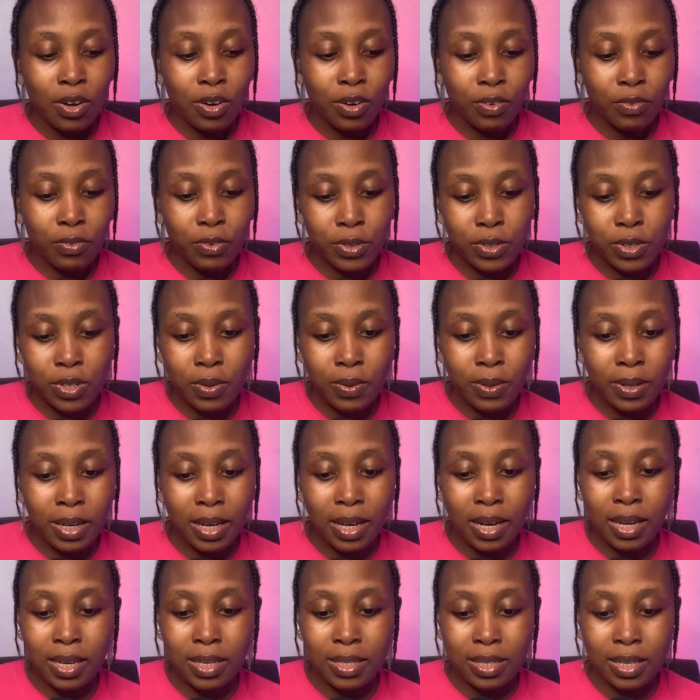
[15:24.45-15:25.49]
For someone
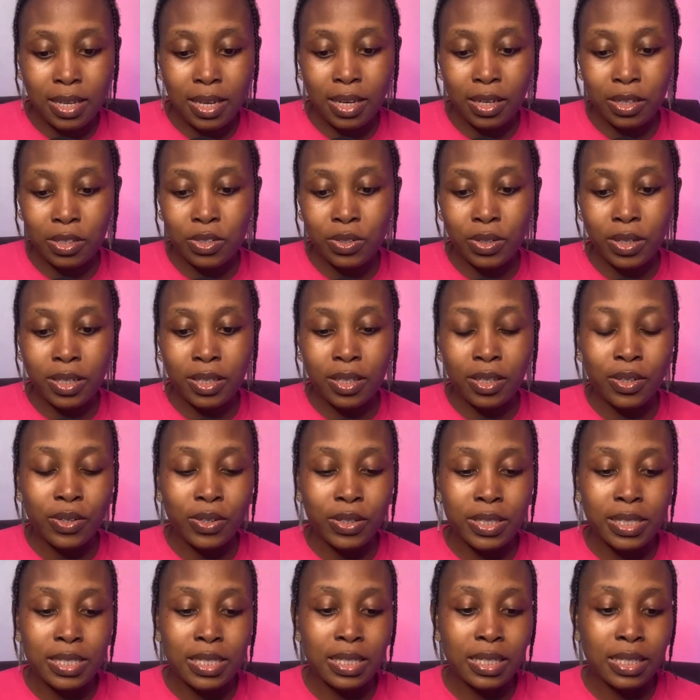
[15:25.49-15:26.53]
that has actually
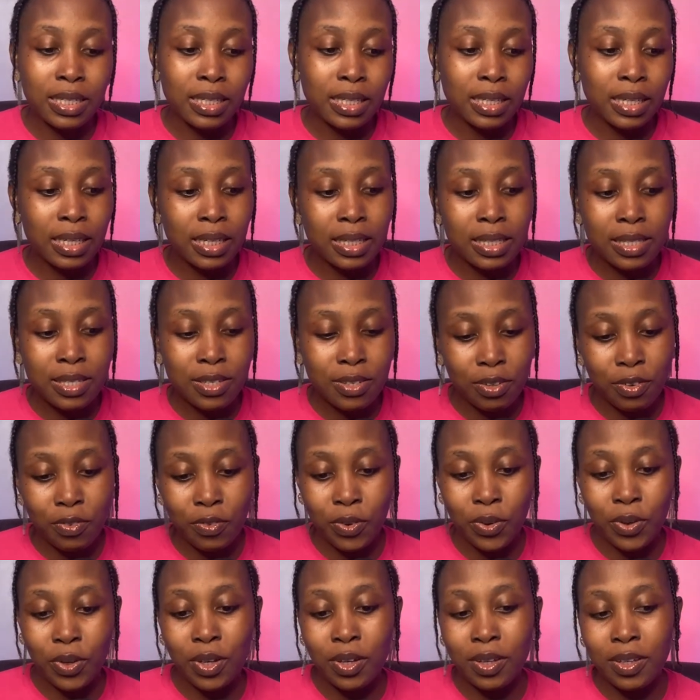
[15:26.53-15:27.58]
gotten an
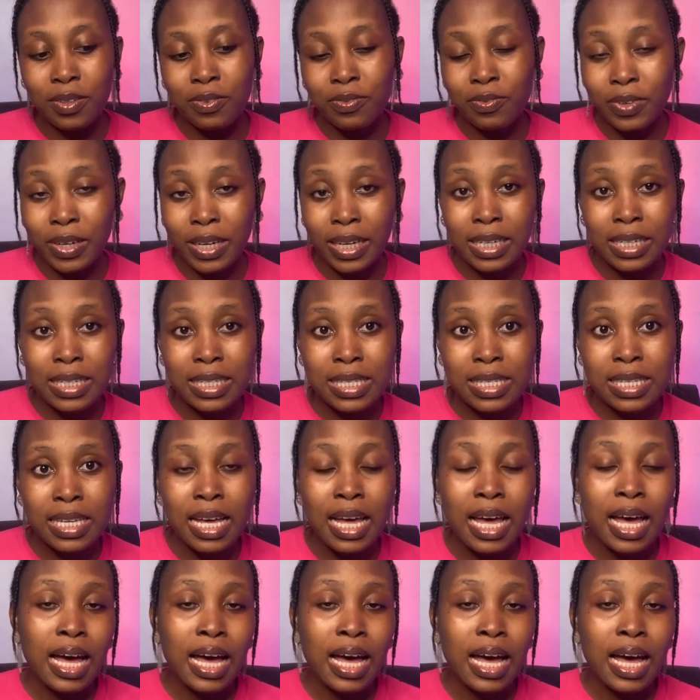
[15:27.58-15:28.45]
interview invite